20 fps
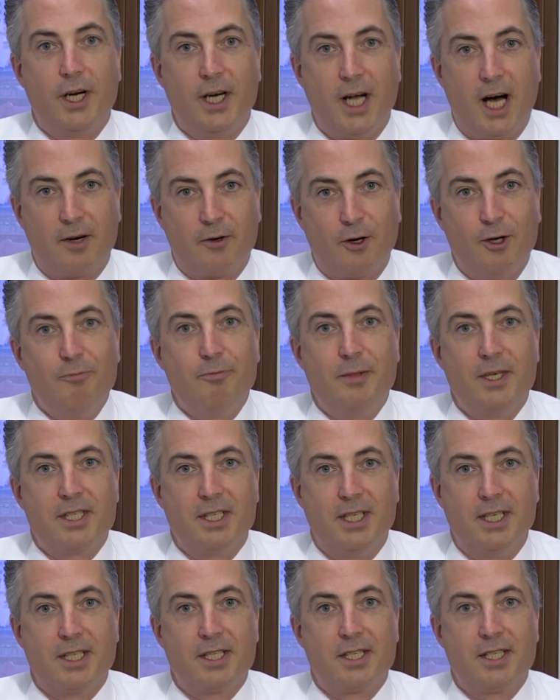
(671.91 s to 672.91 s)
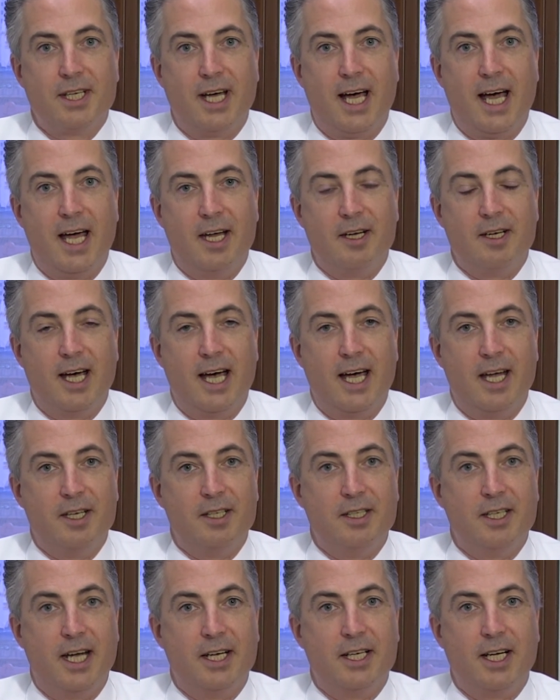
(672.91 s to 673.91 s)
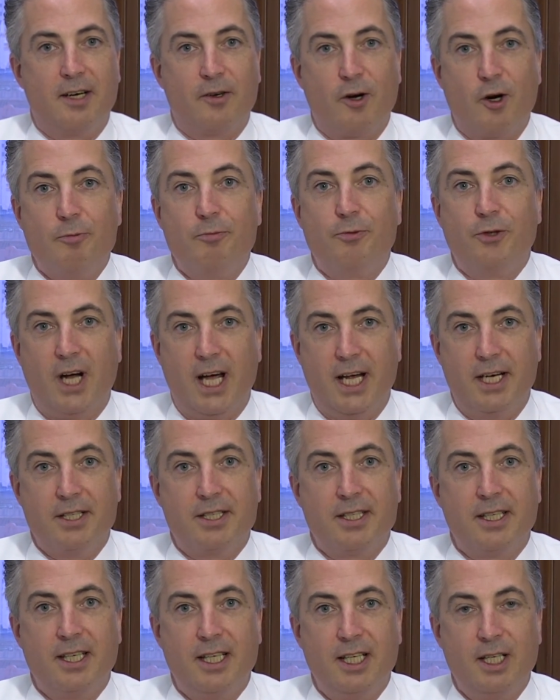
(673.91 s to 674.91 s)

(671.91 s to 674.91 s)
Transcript: in our own business and our own brand.